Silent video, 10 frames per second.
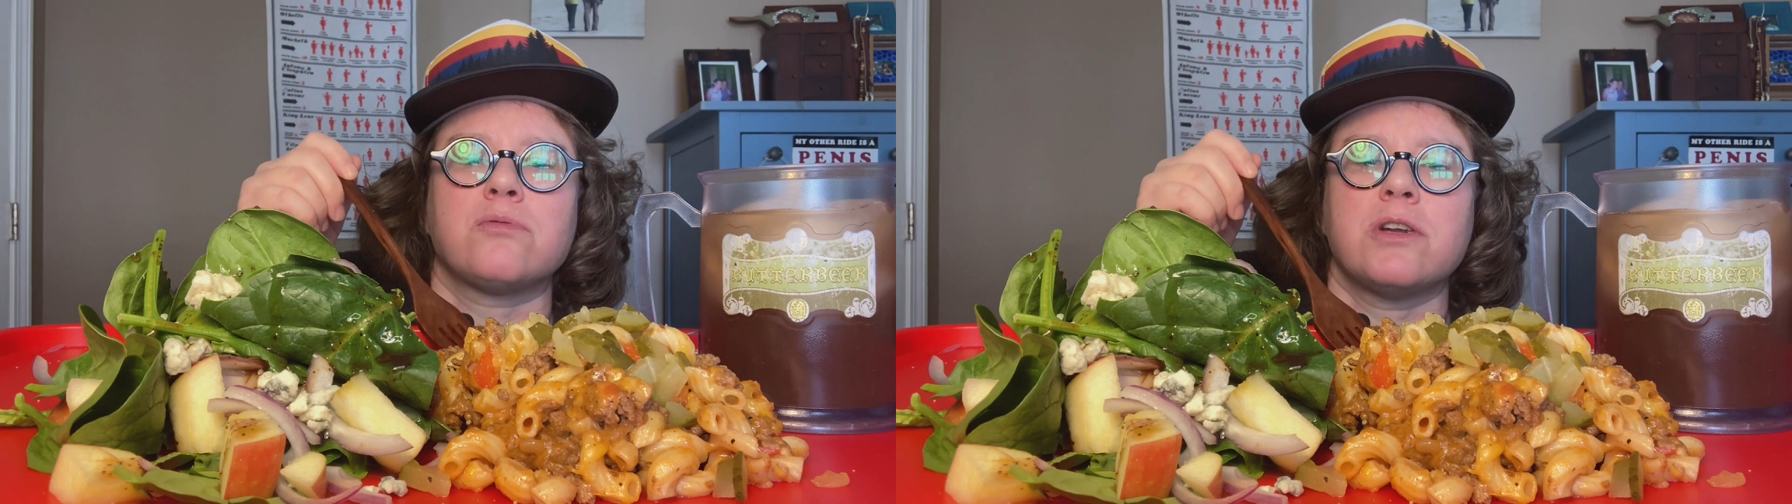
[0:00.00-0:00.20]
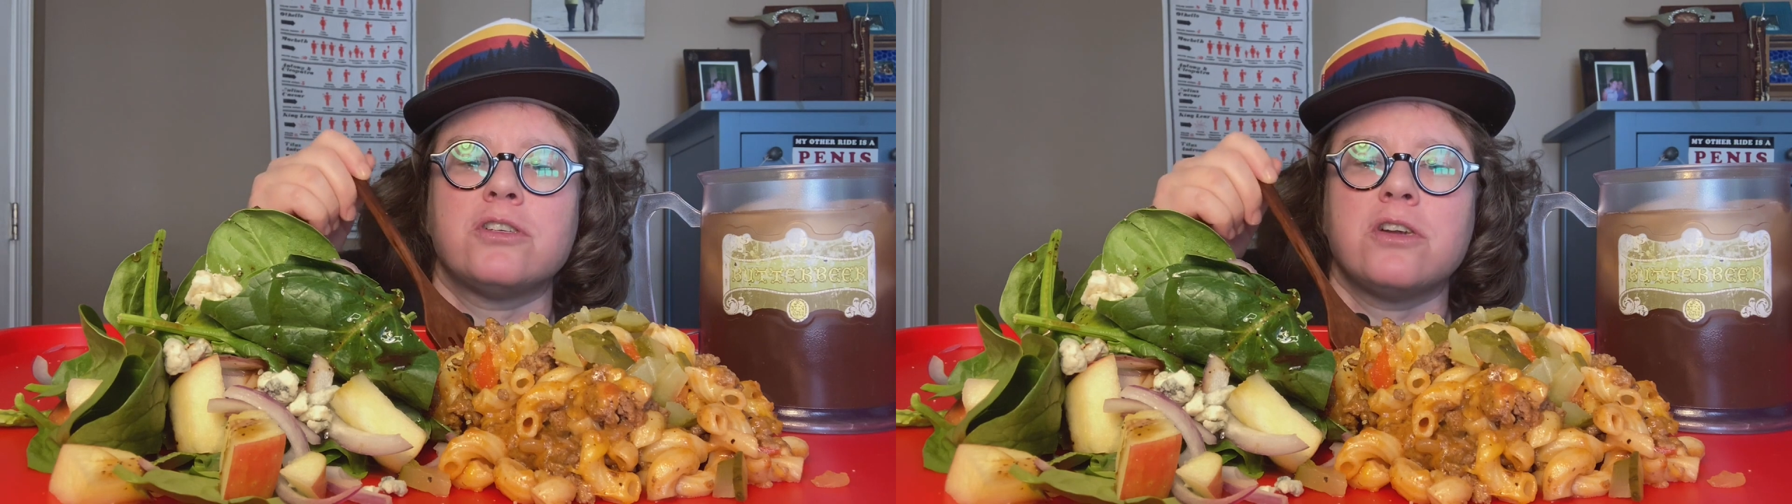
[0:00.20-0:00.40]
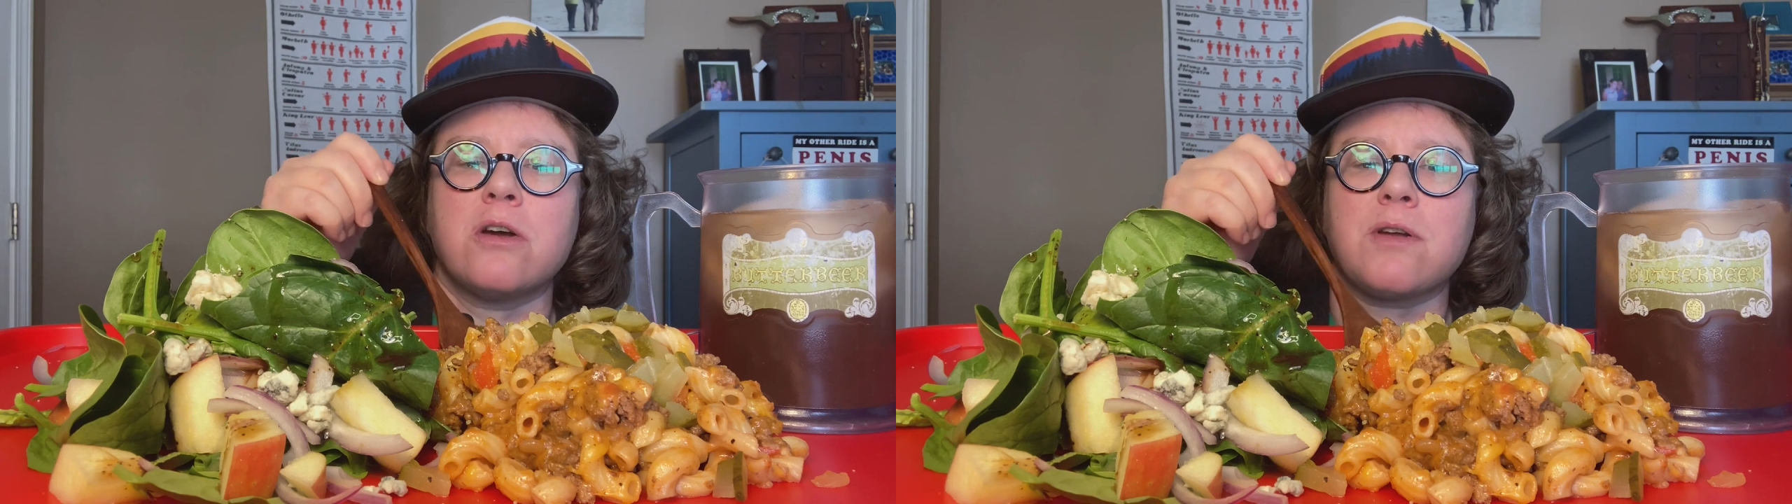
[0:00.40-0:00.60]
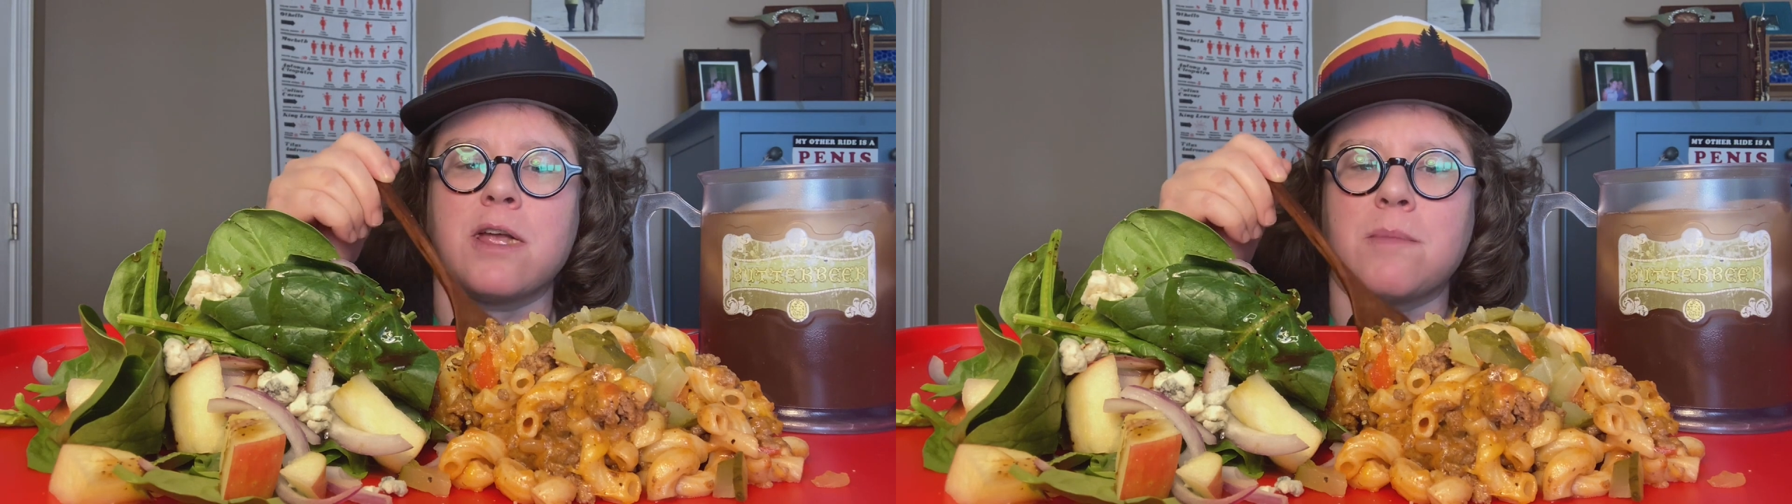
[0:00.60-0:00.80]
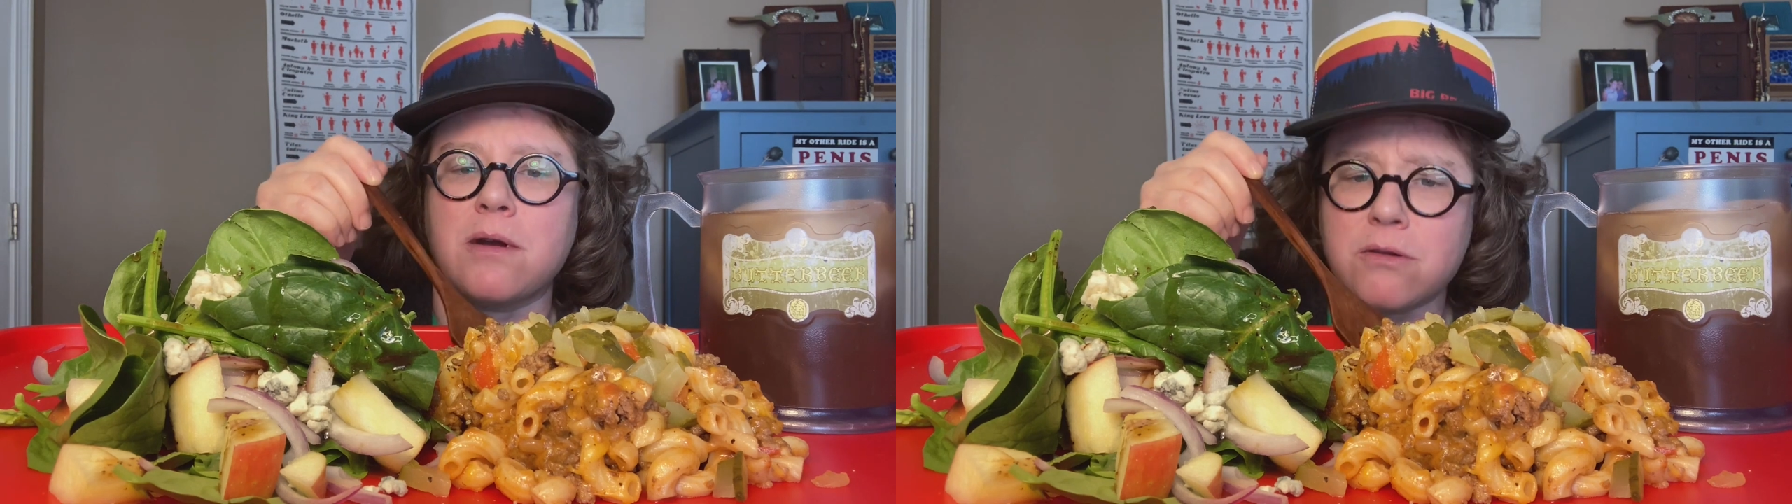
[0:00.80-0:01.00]
ratio
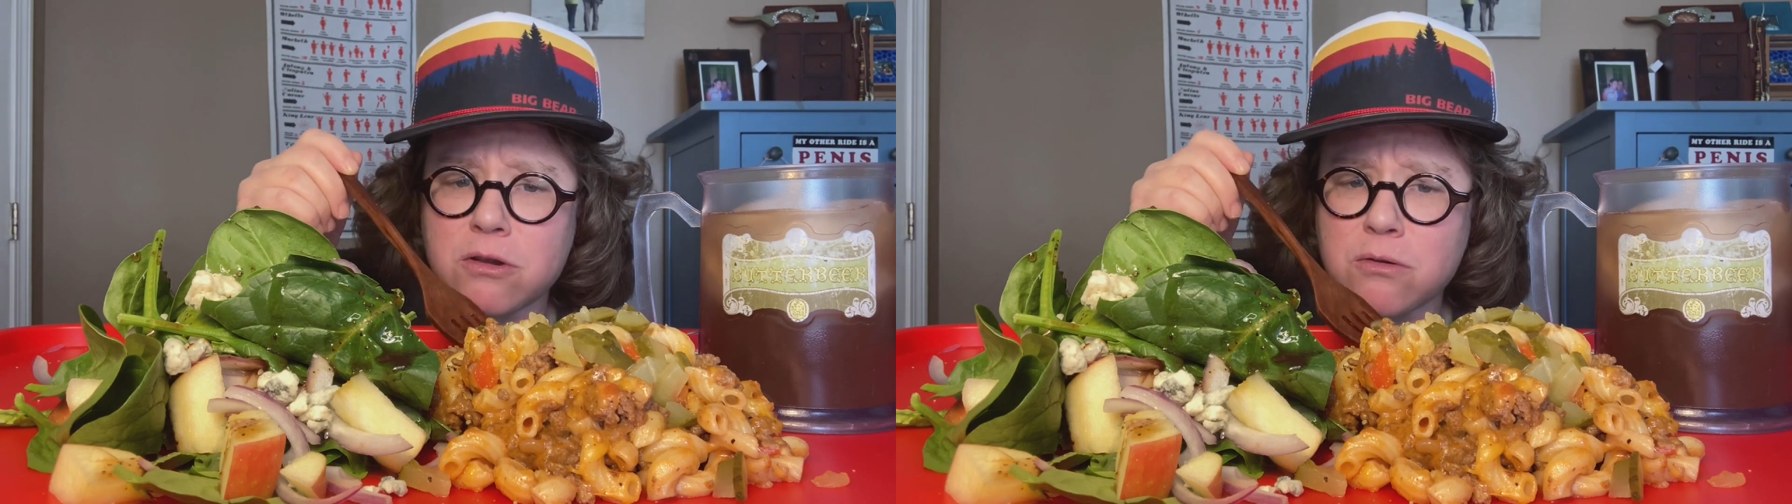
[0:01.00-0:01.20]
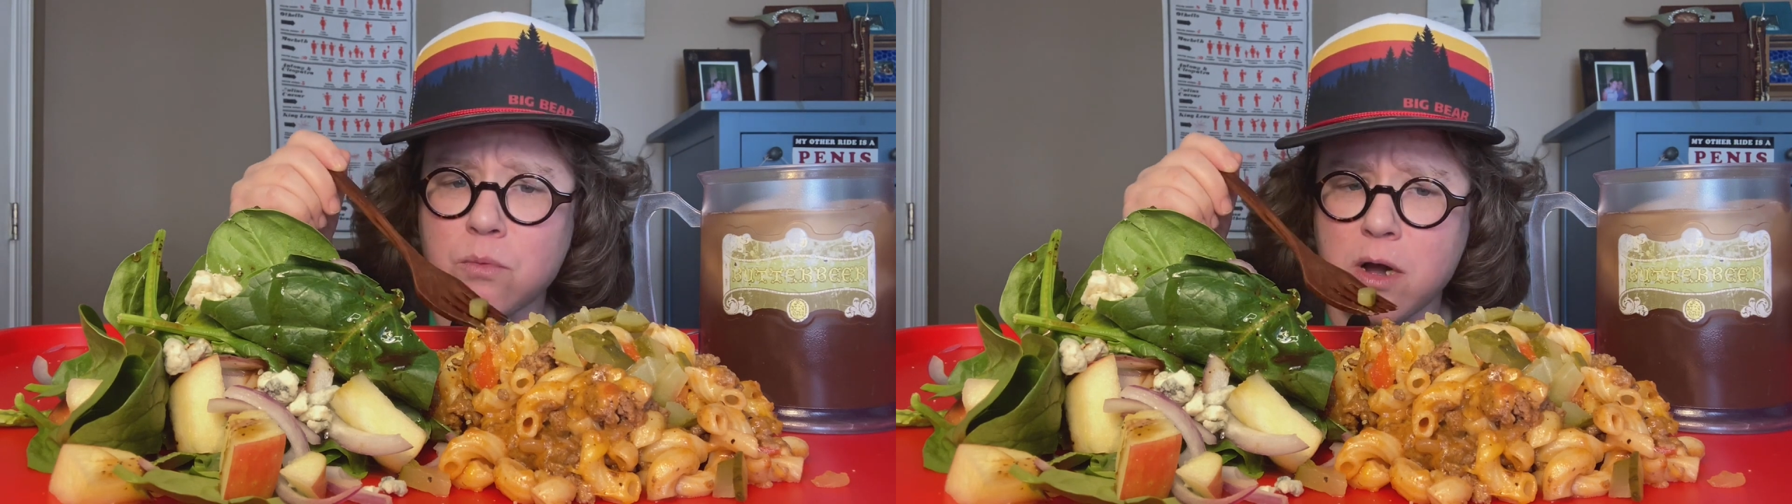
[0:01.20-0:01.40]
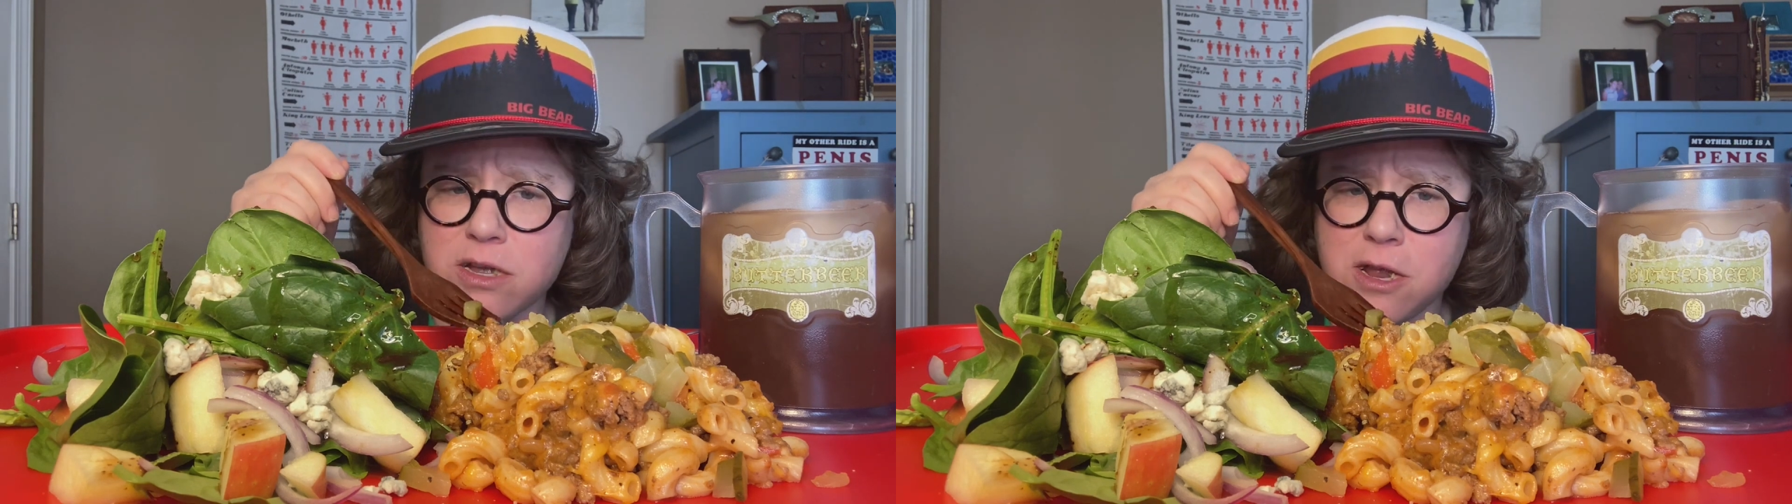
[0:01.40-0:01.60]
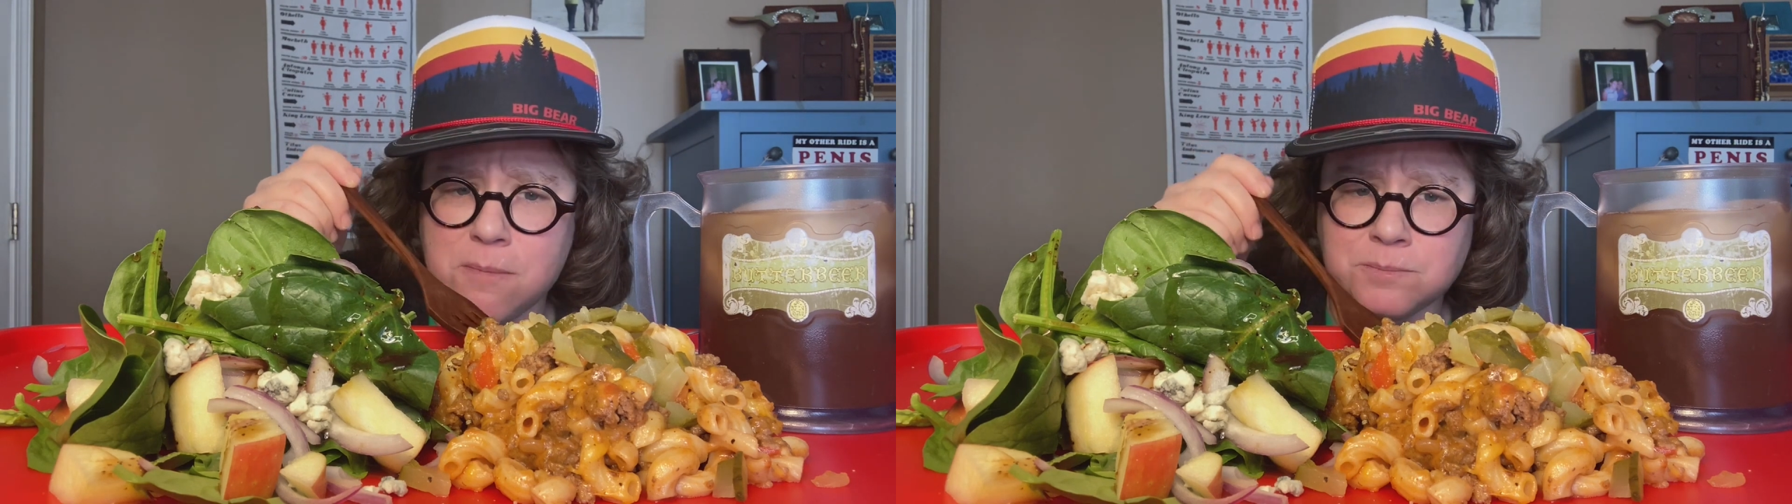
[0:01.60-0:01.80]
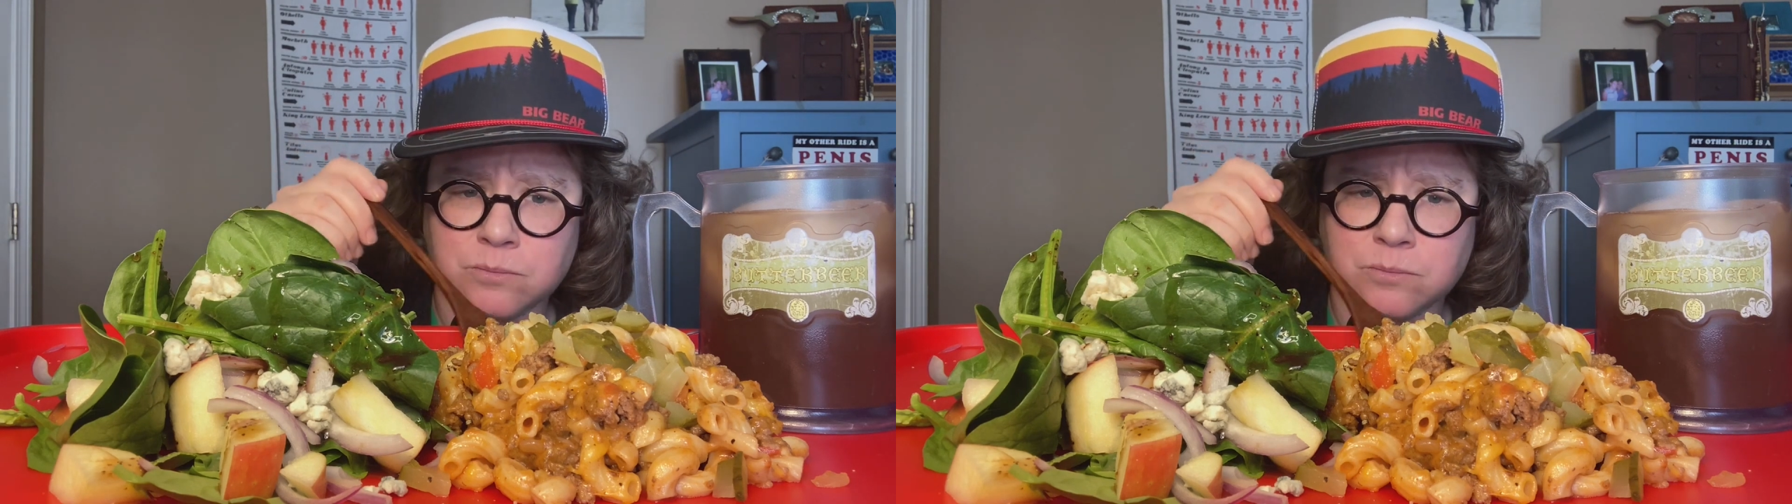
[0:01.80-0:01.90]
came out a little wonky.